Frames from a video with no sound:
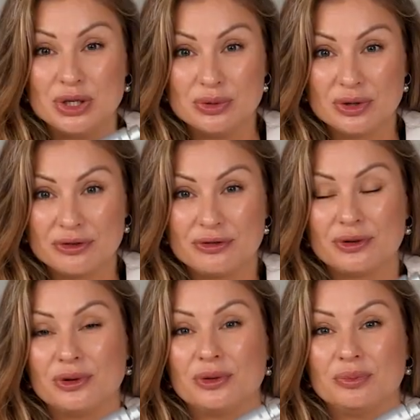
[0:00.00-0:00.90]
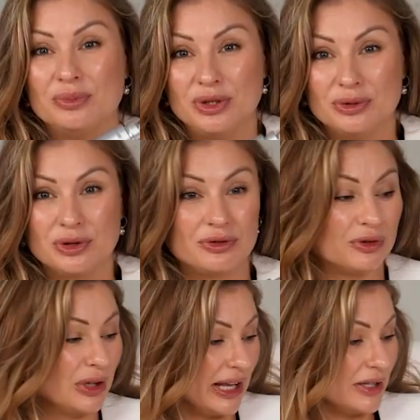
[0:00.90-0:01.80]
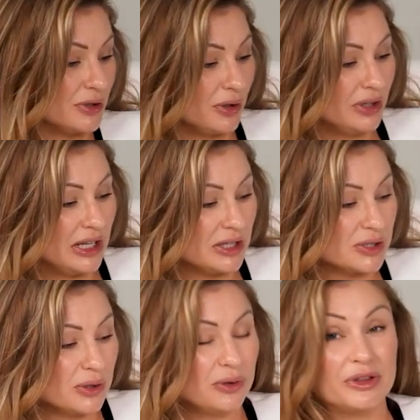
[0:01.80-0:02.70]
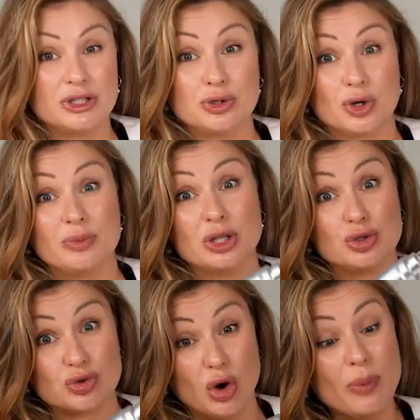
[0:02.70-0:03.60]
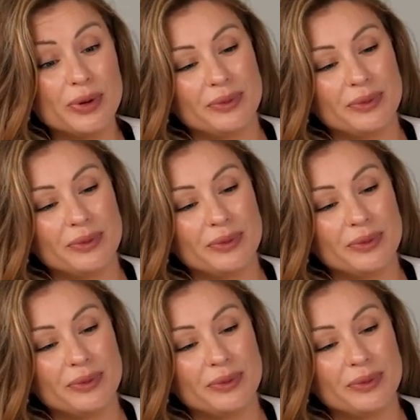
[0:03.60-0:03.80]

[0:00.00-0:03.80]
Beautiful add-on. It is called the Dermadrop